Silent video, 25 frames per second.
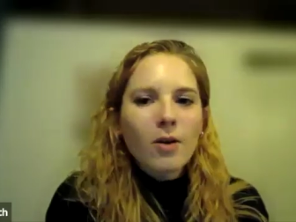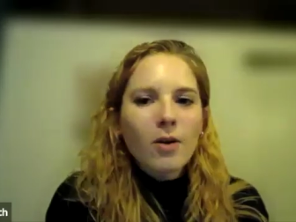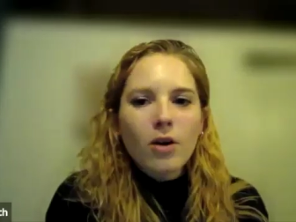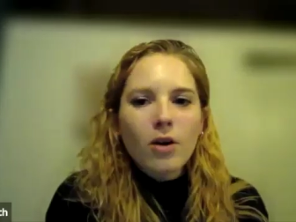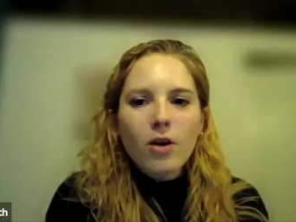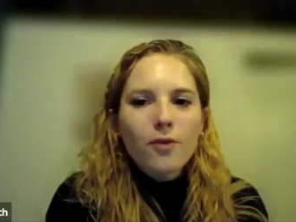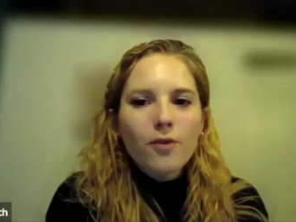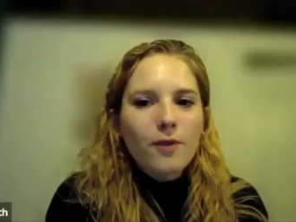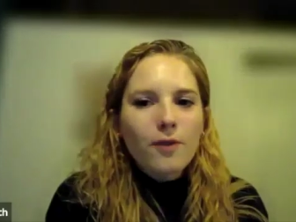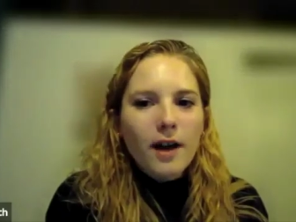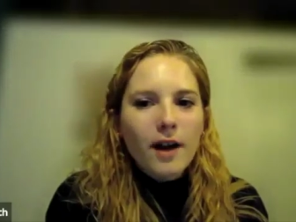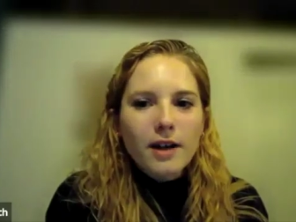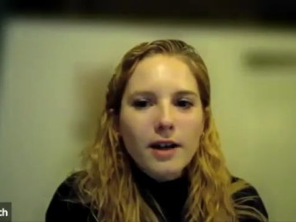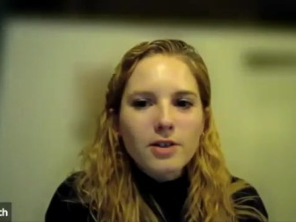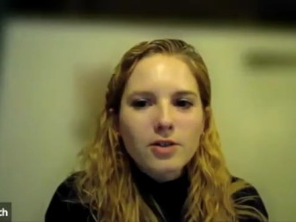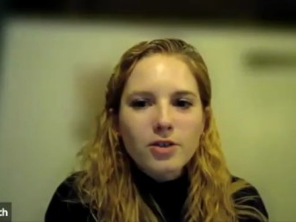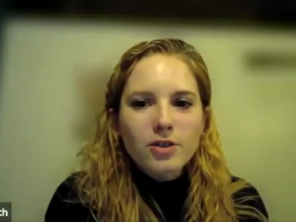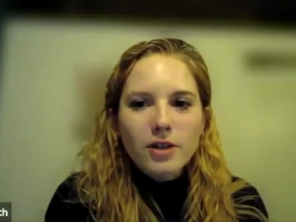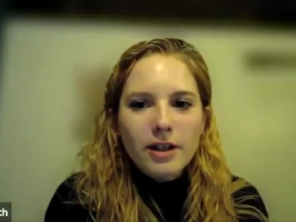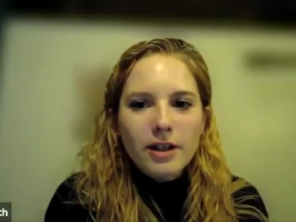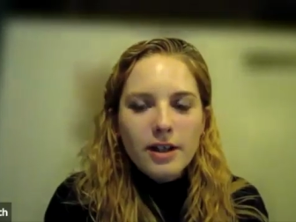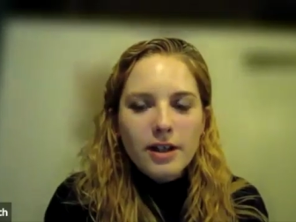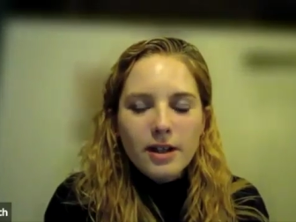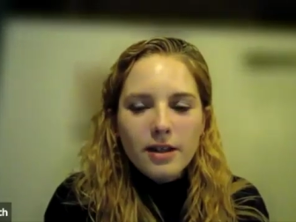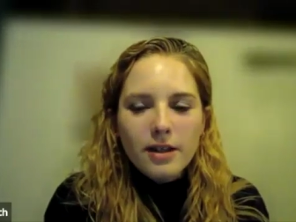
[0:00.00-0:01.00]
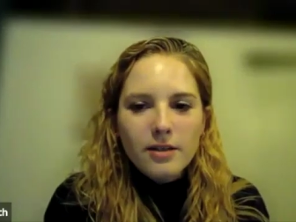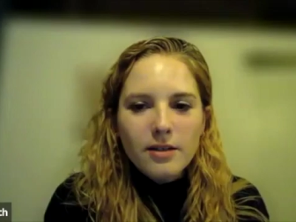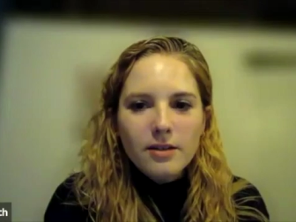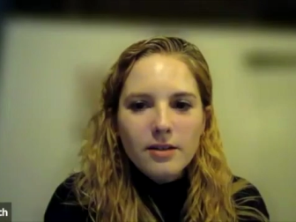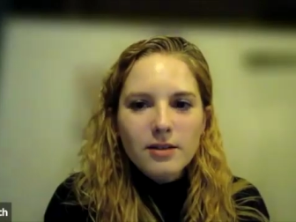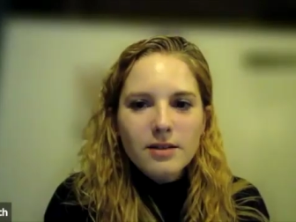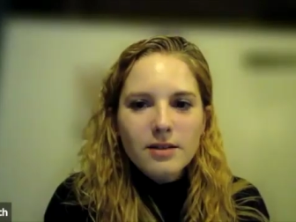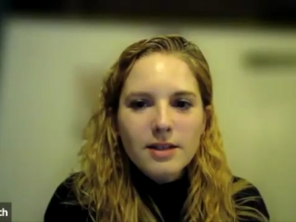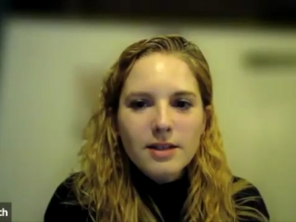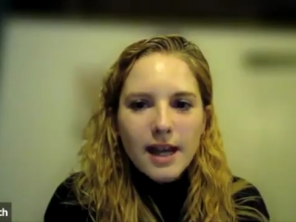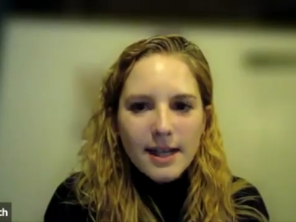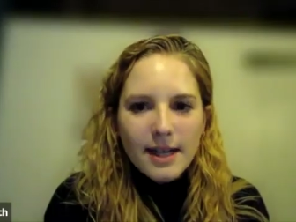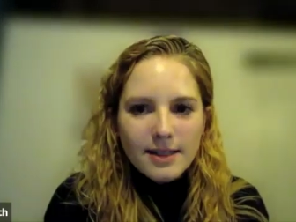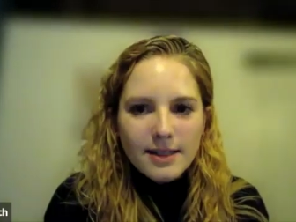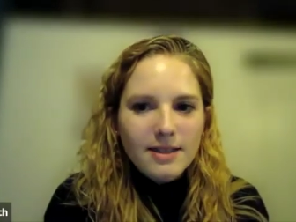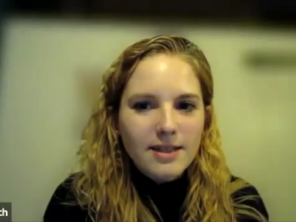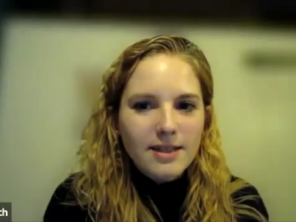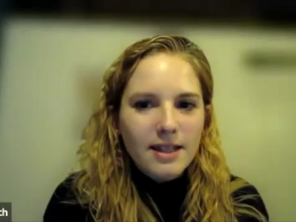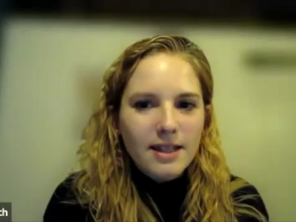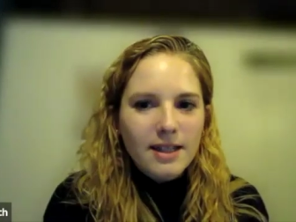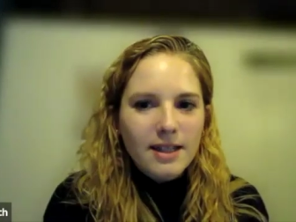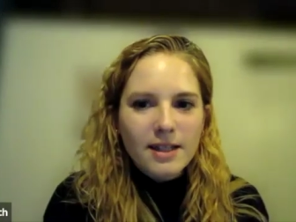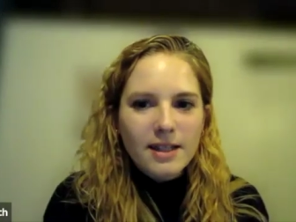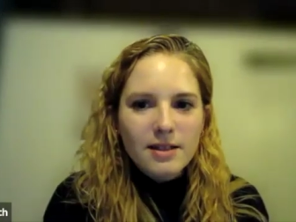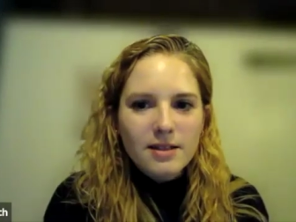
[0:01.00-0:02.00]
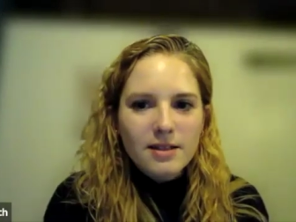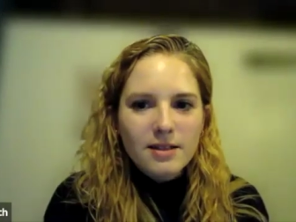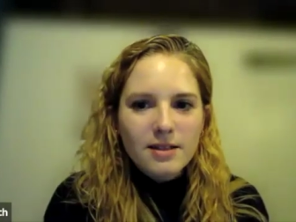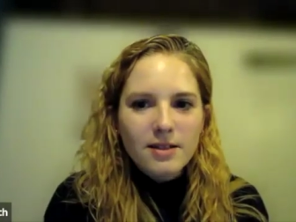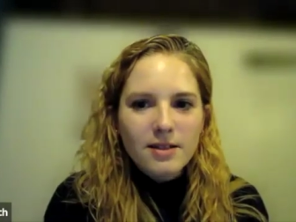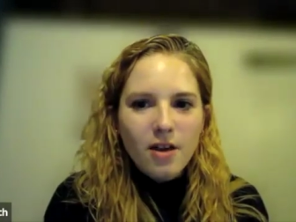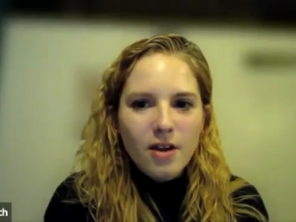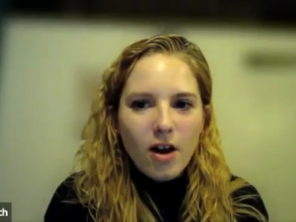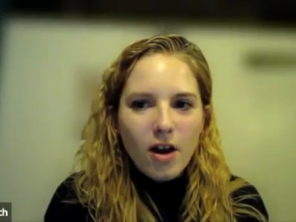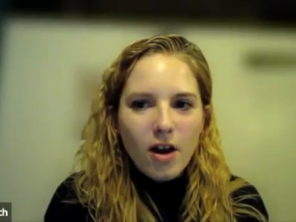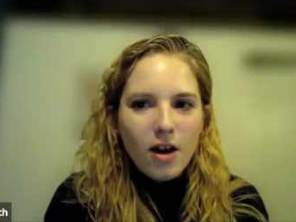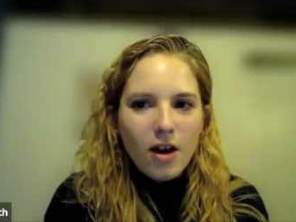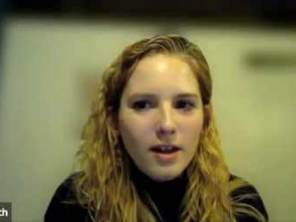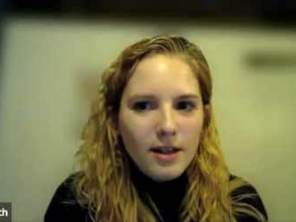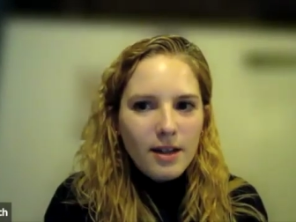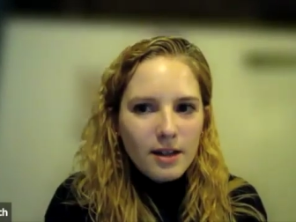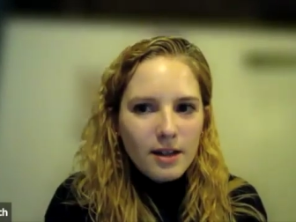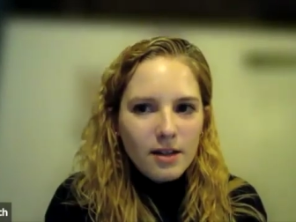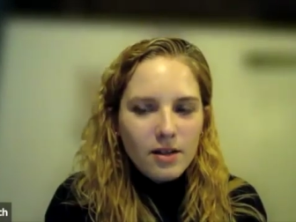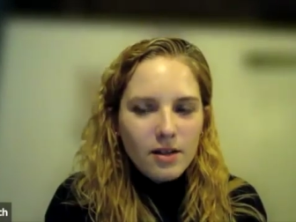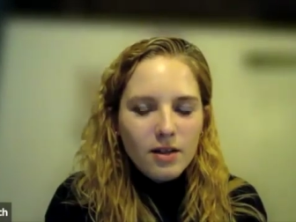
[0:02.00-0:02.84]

olfactory testing is not